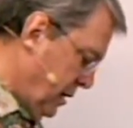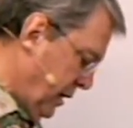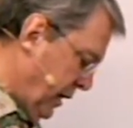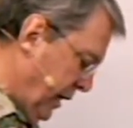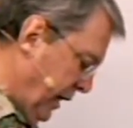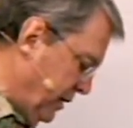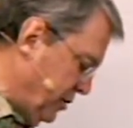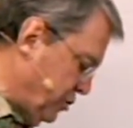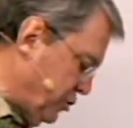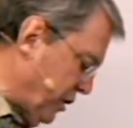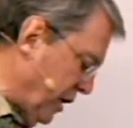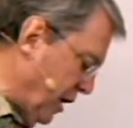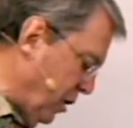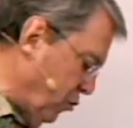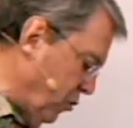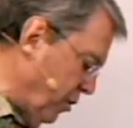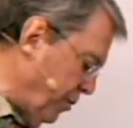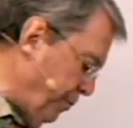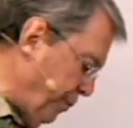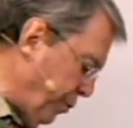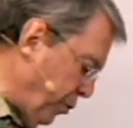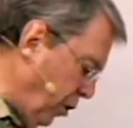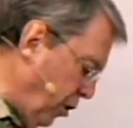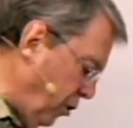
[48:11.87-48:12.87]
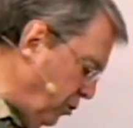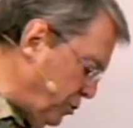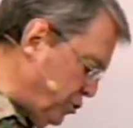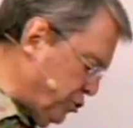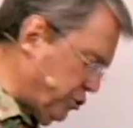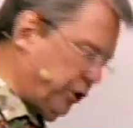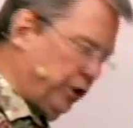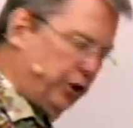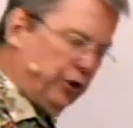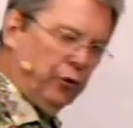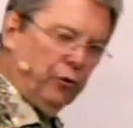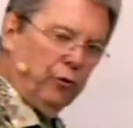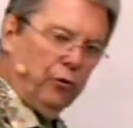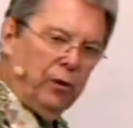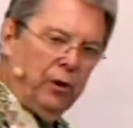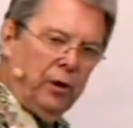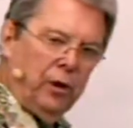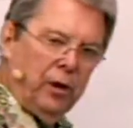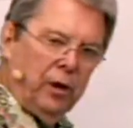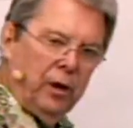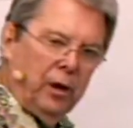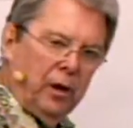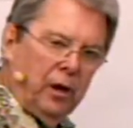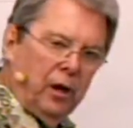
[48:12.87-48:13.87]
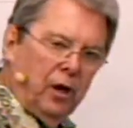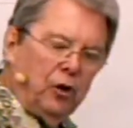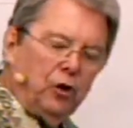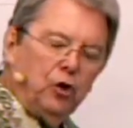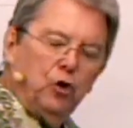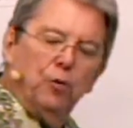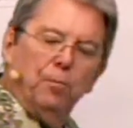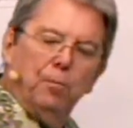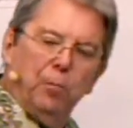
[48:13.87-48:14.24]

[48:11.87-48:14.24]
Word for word: And shall reproach you. You're